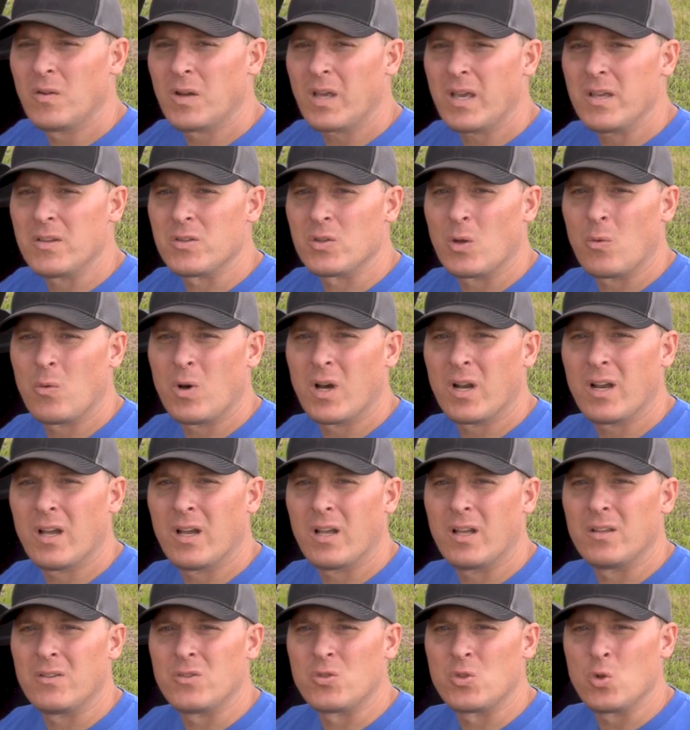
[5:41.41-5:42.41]
Okay, so I want
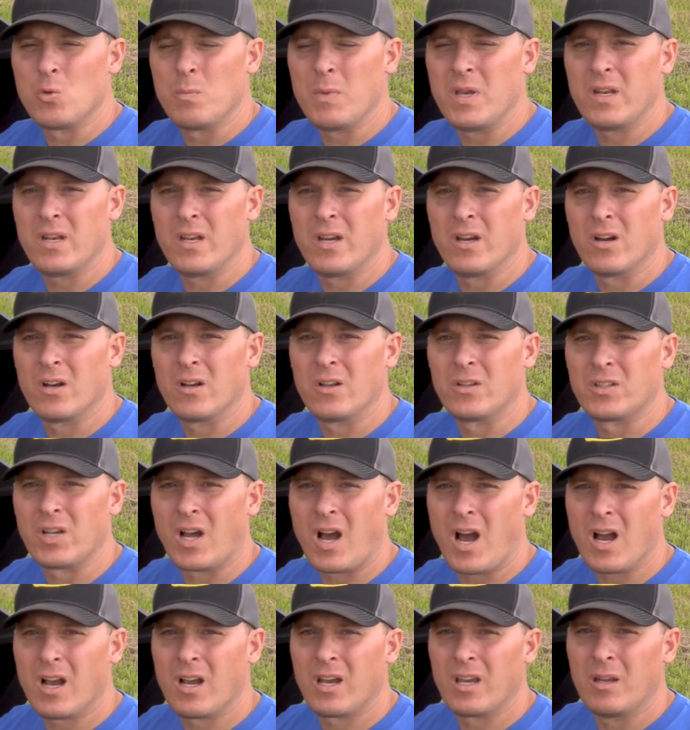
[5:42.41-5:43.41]
to zoom in here and
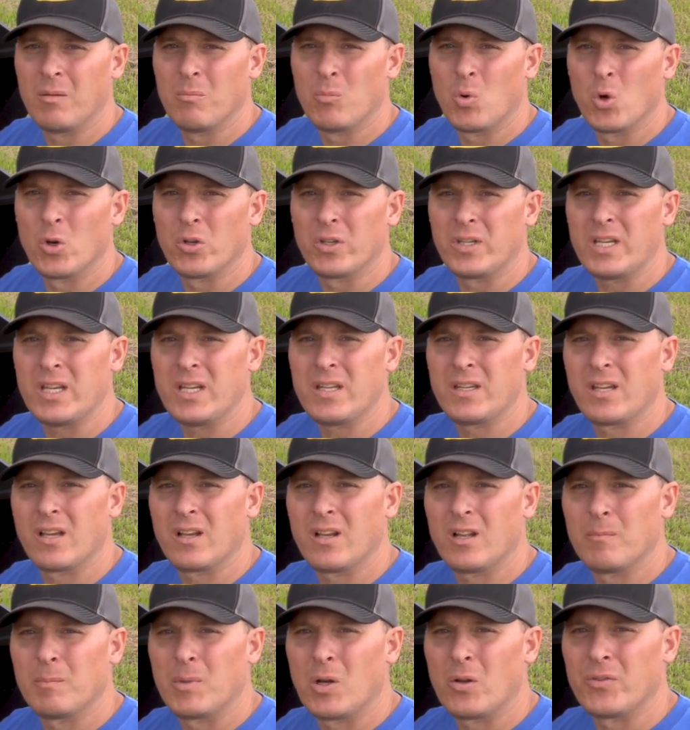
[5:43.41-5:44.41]
talk in more
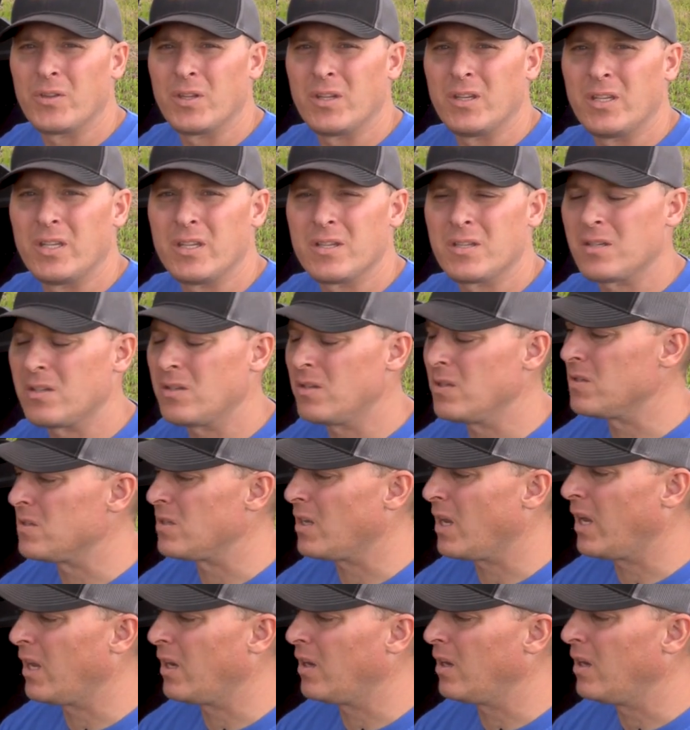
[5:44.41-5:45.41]
detail about the disc
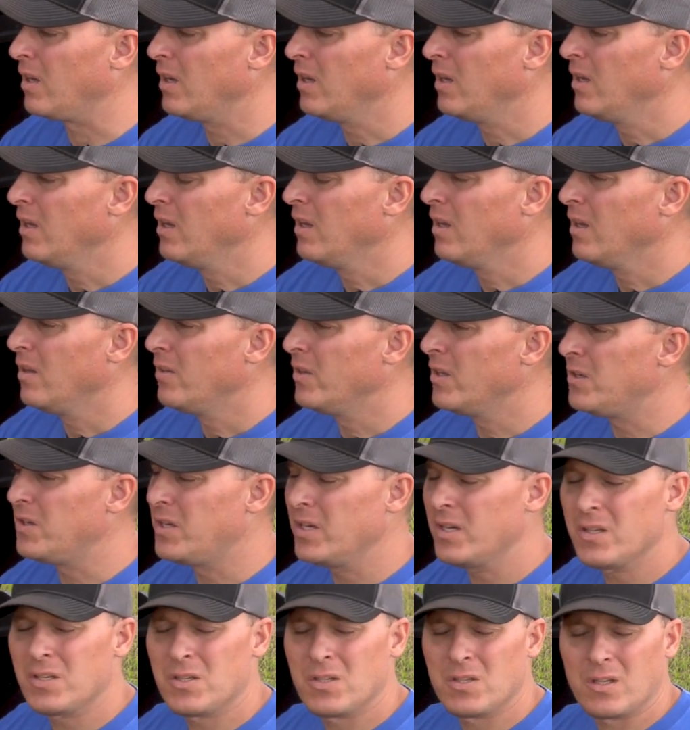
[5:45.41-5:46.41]
design. The
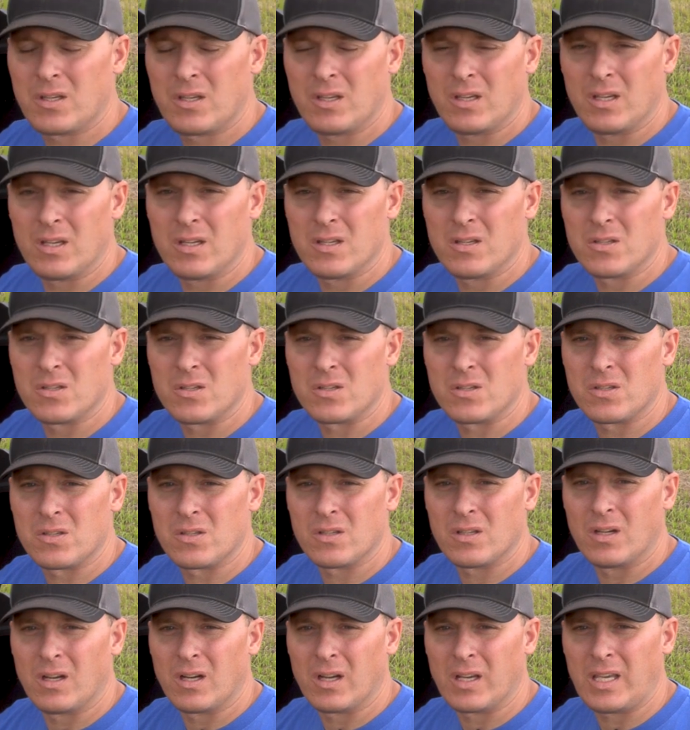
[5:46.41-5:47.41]
disc
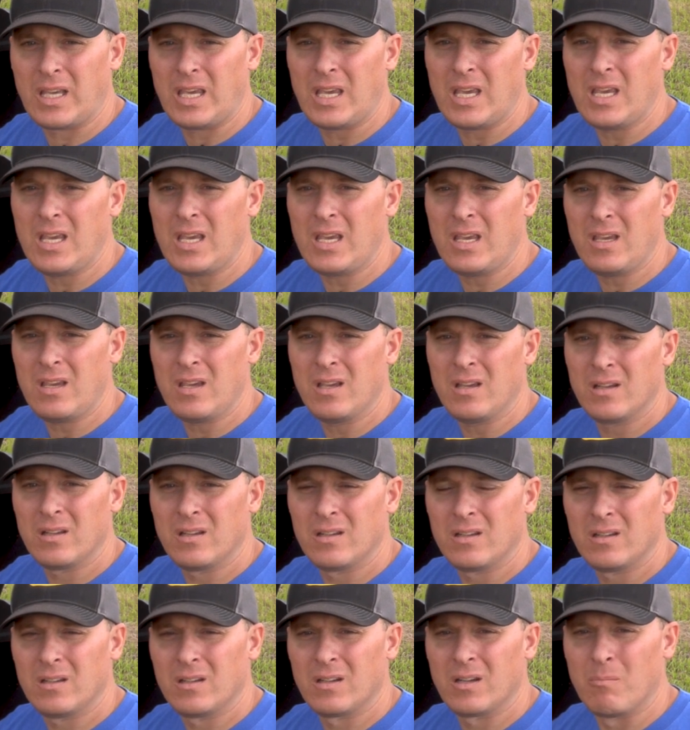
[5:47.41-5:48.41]
is a key
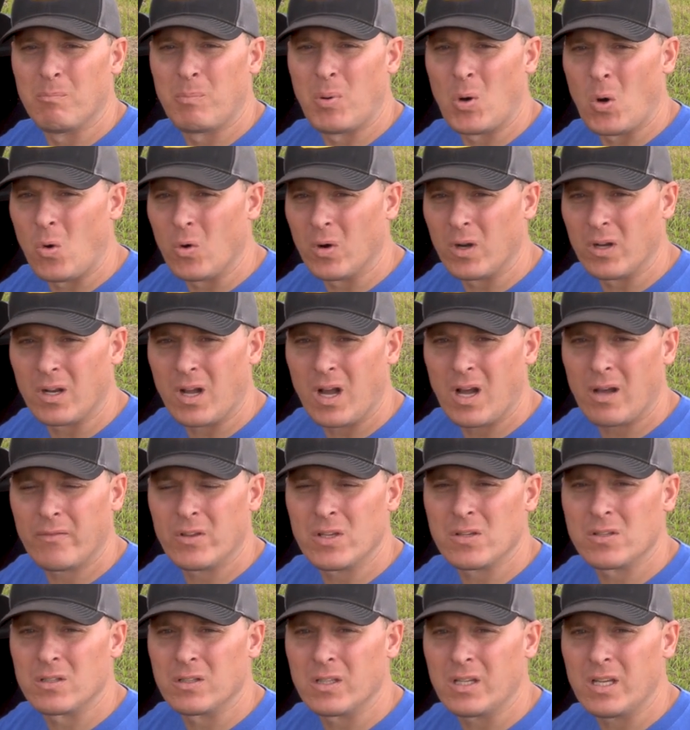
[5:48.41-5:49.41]
component,
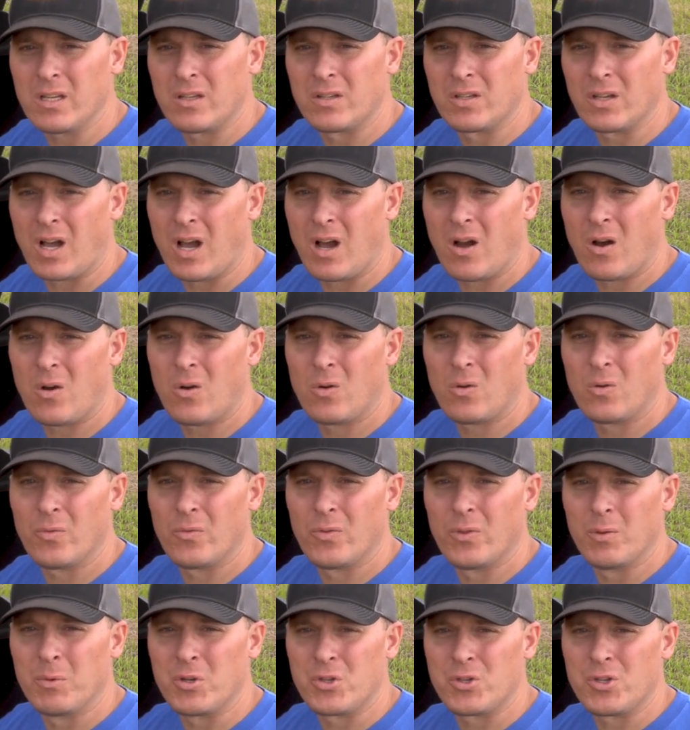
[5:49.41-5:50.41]
obviously, to how
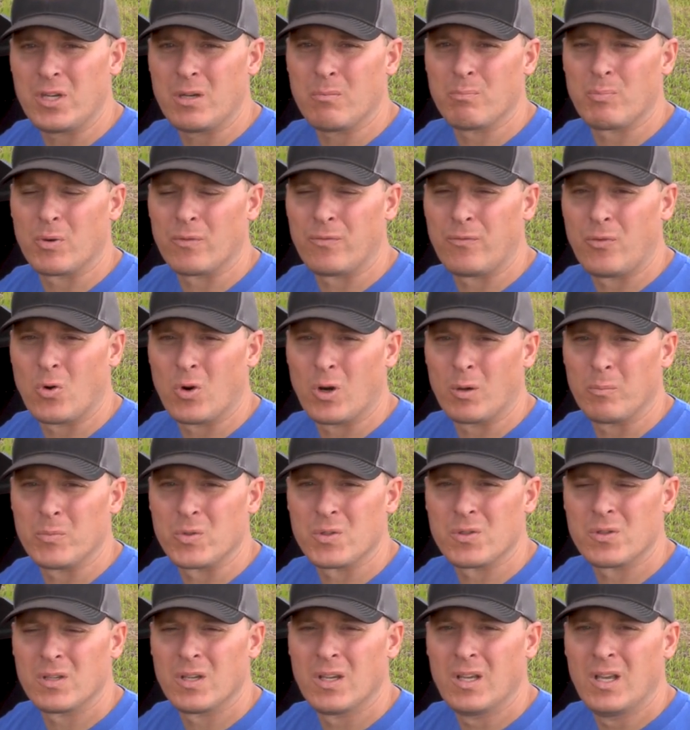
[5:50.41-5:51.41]
the machine
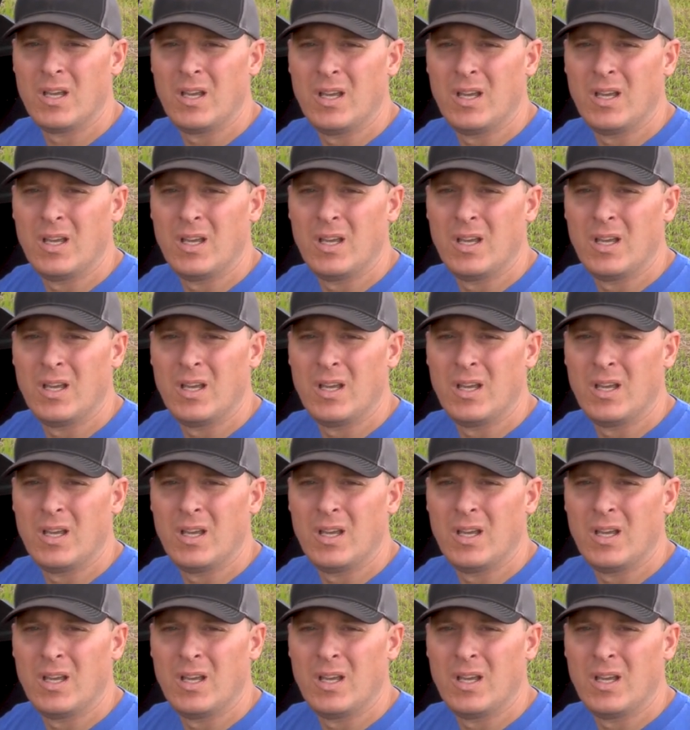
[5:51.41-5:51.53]
performs.